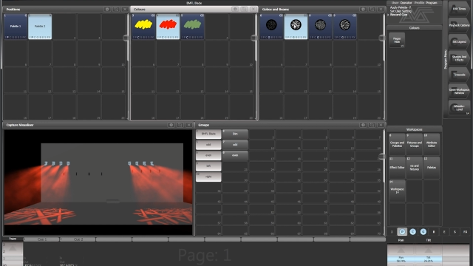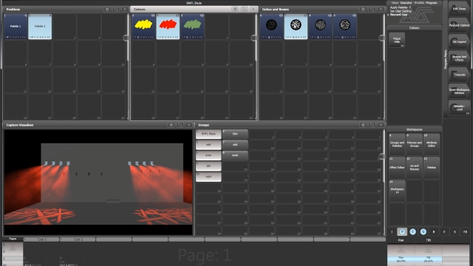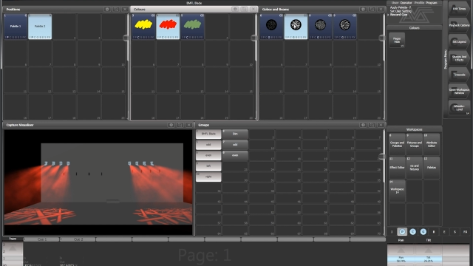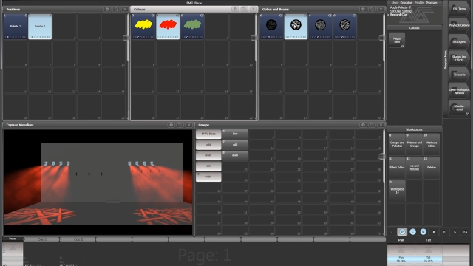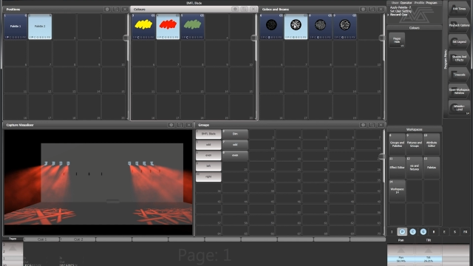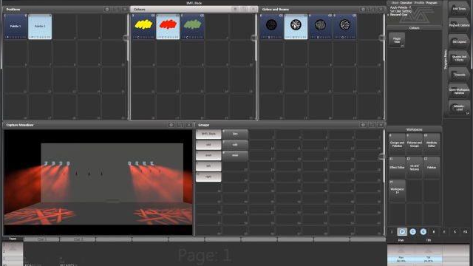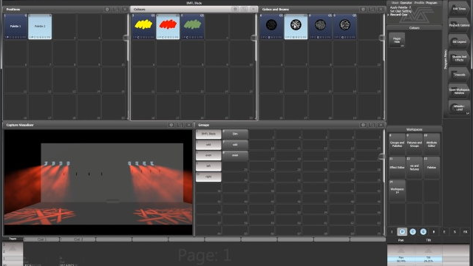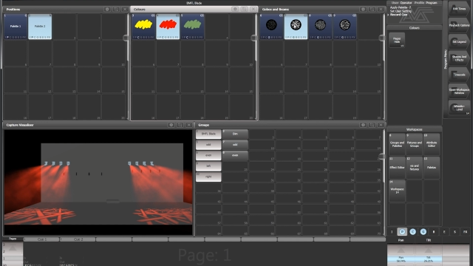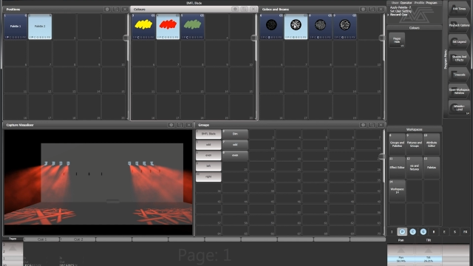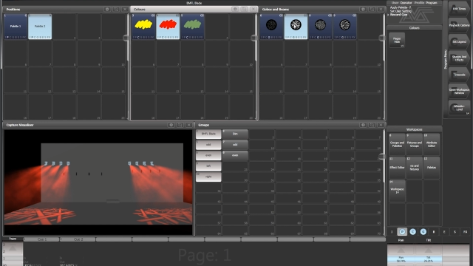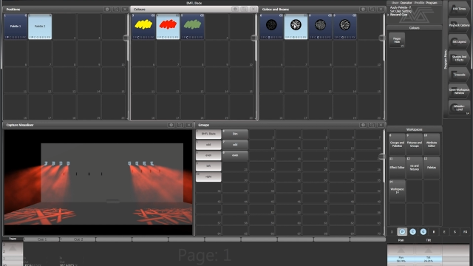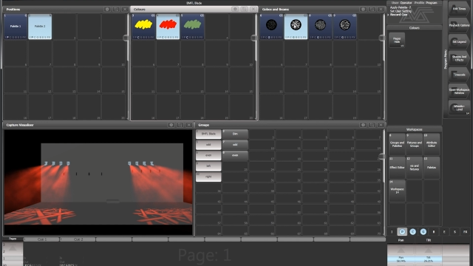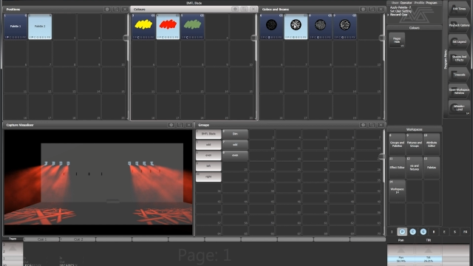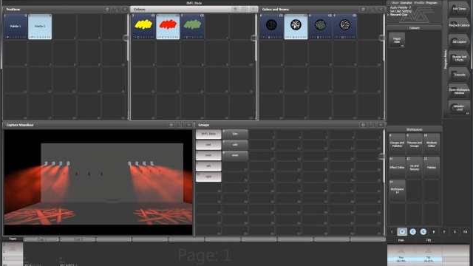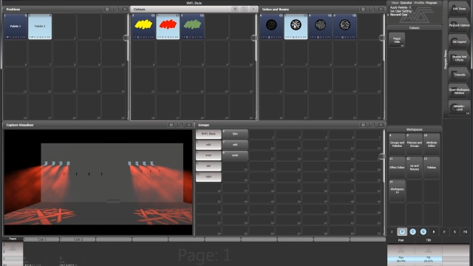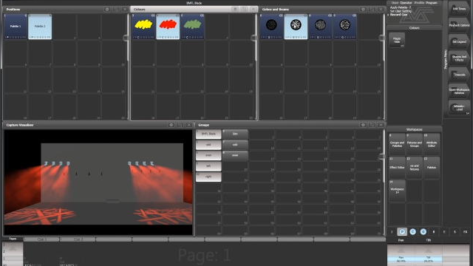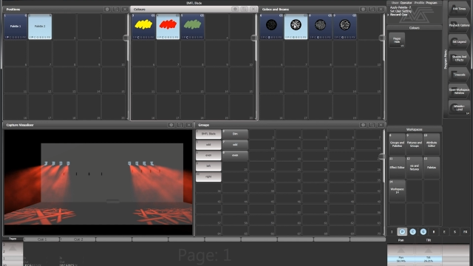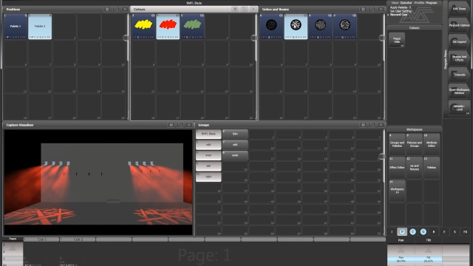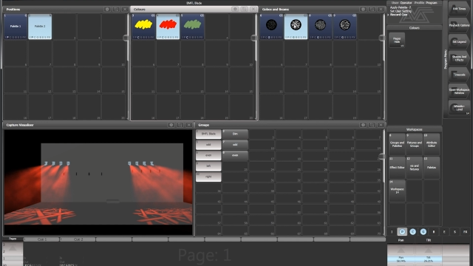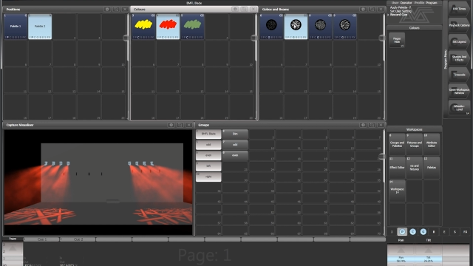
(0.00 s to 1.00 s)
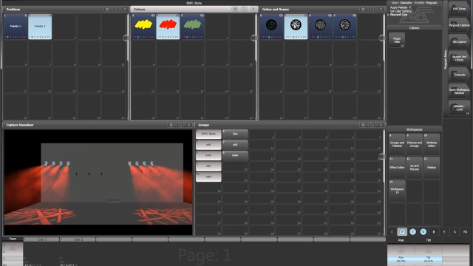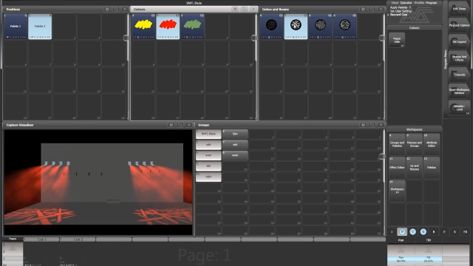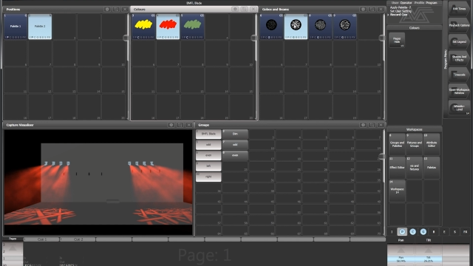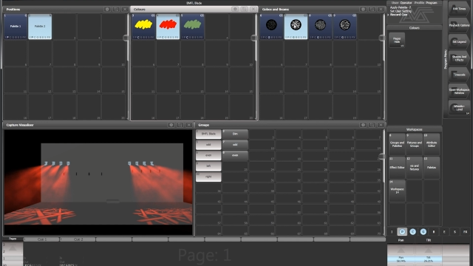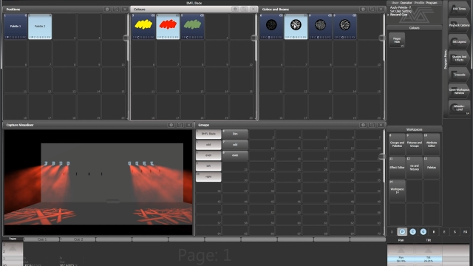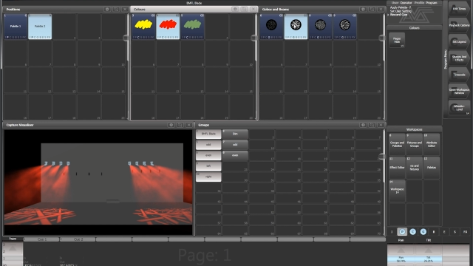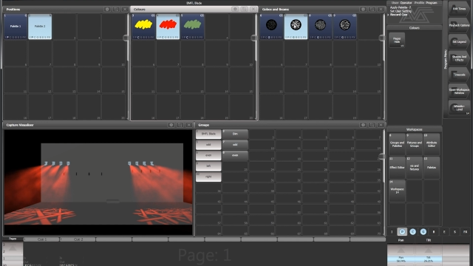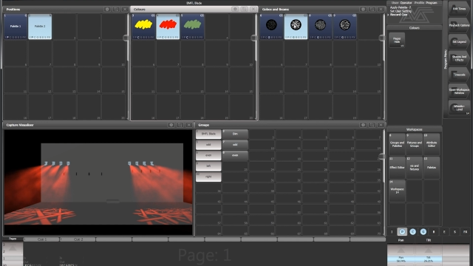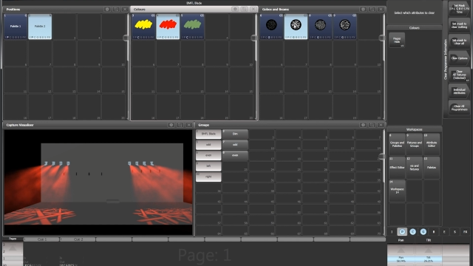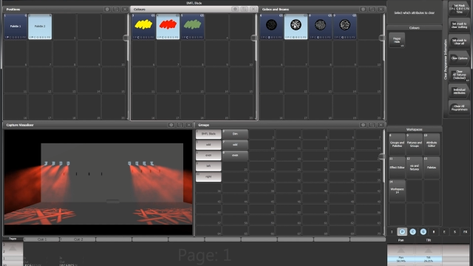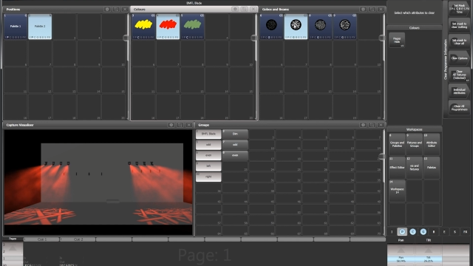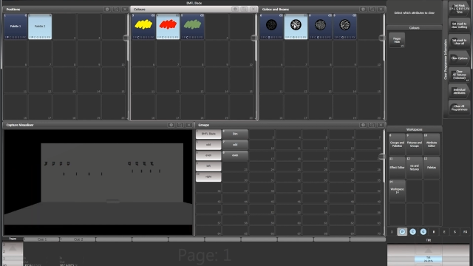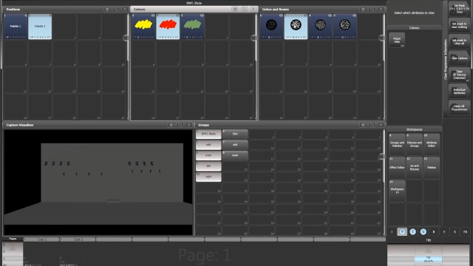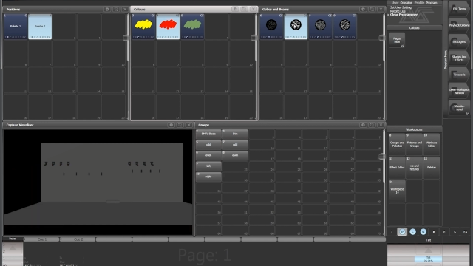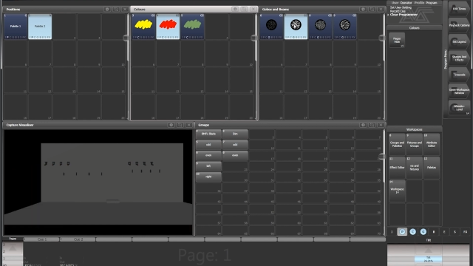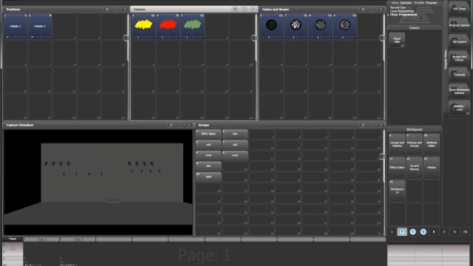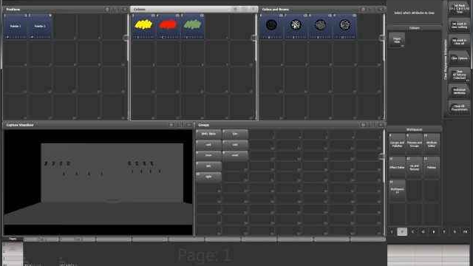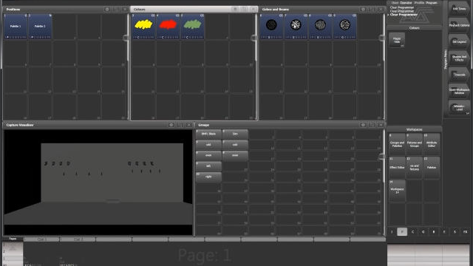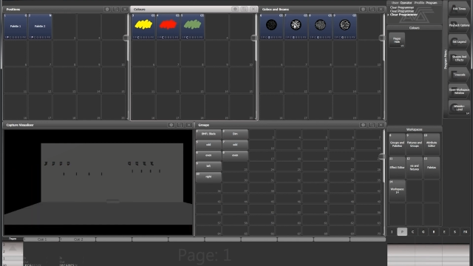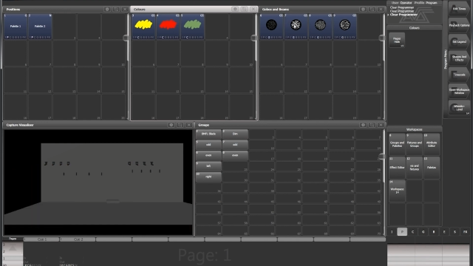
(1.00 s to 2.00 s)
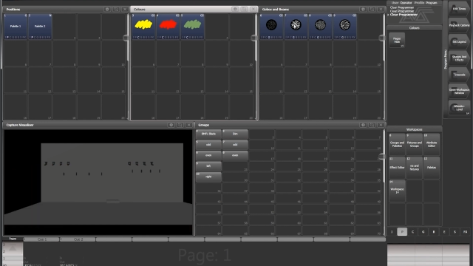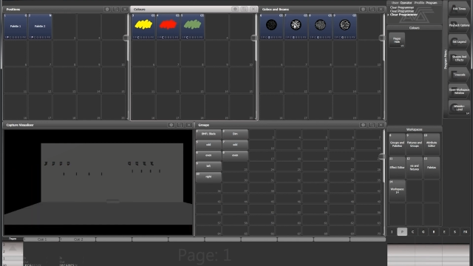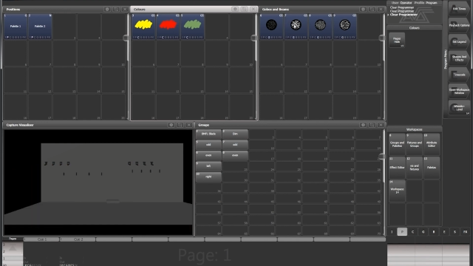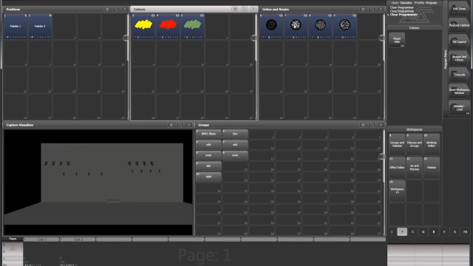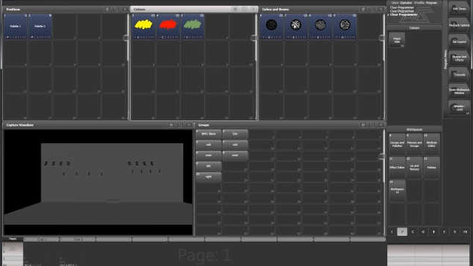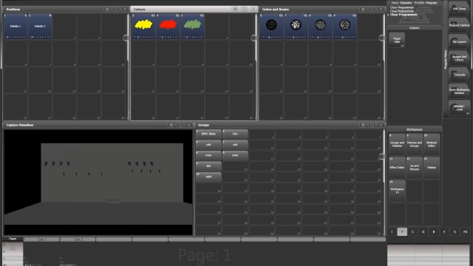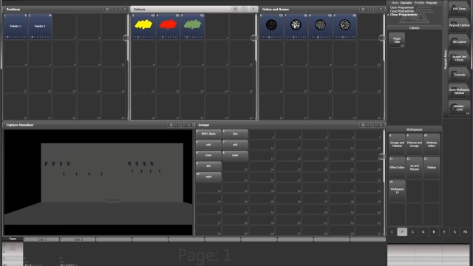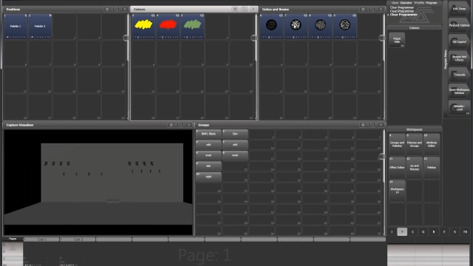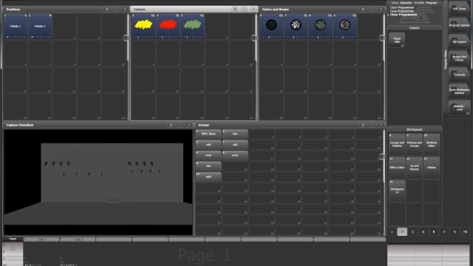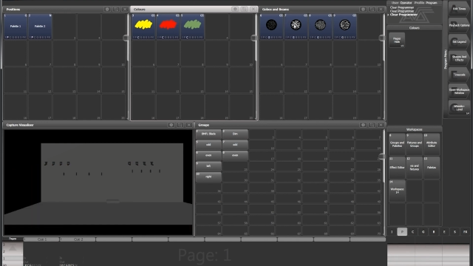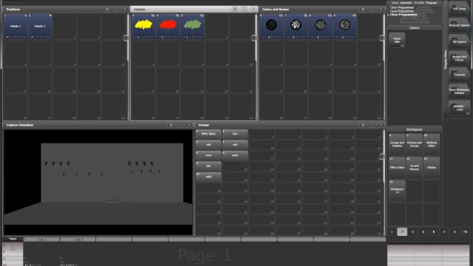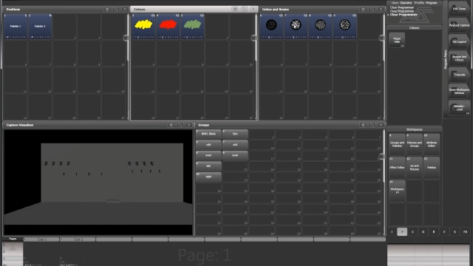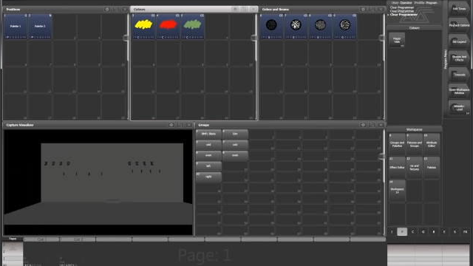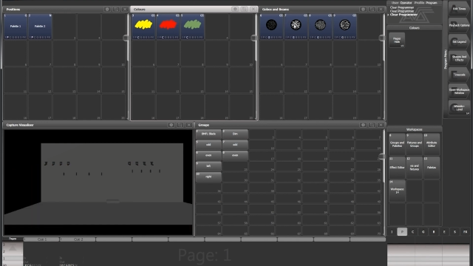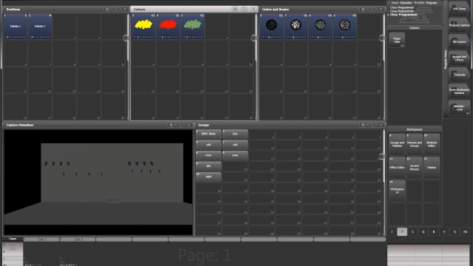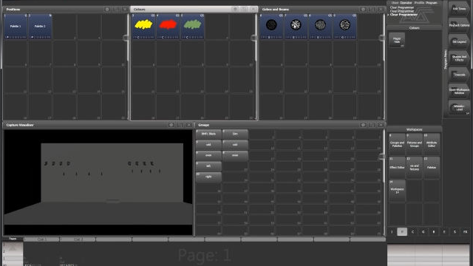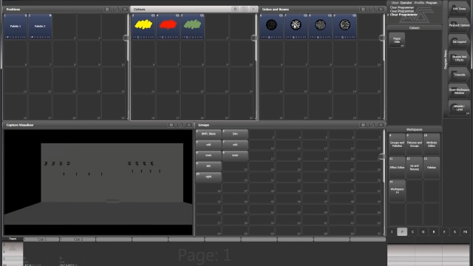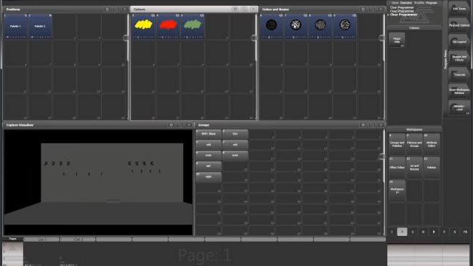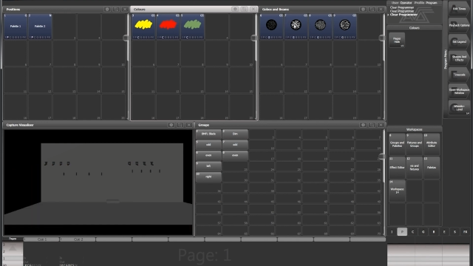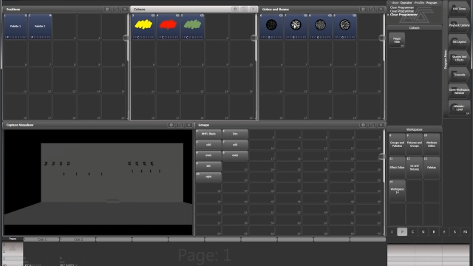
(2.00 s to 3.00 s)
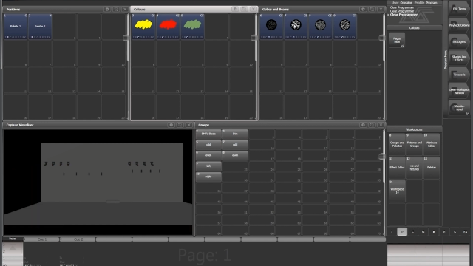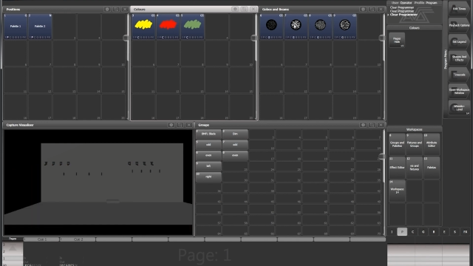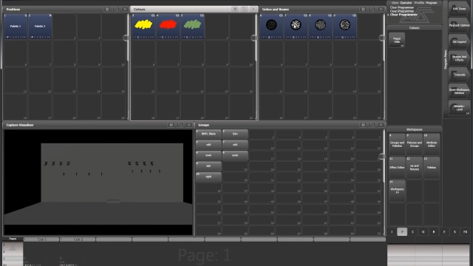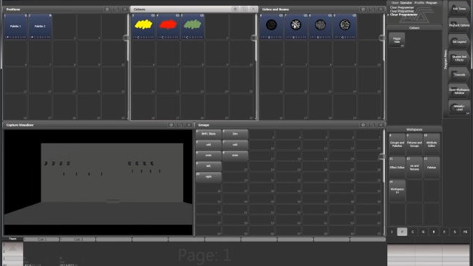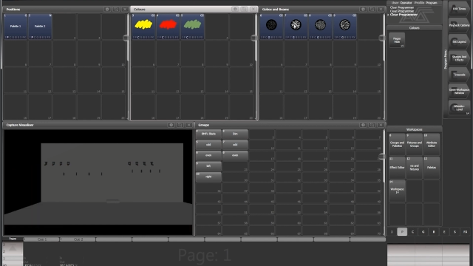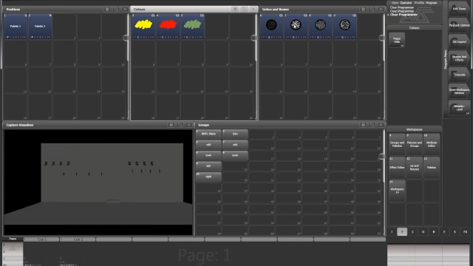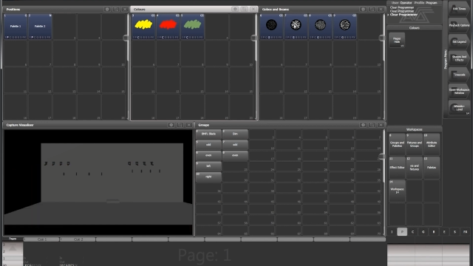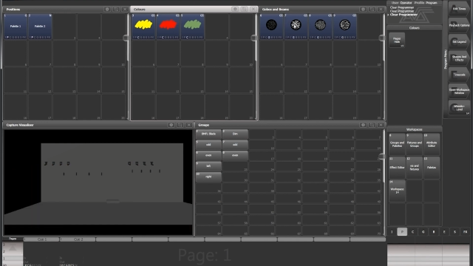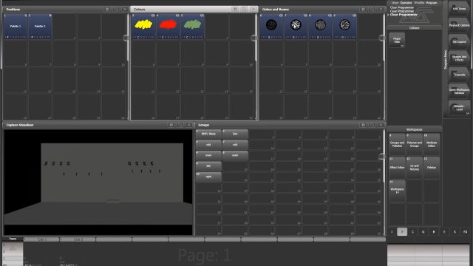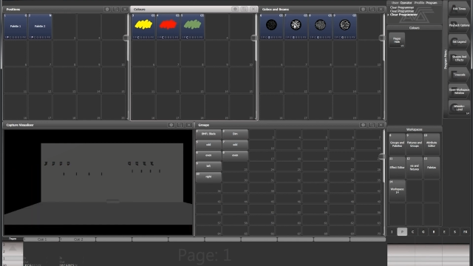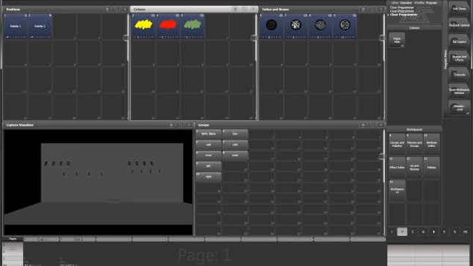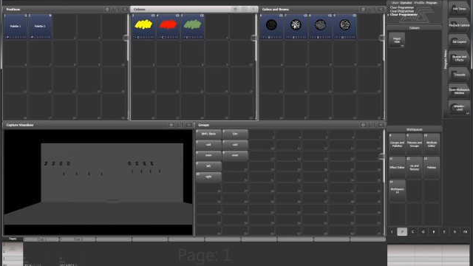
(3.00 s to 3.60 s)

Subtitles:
Nobody's mouth can be seen.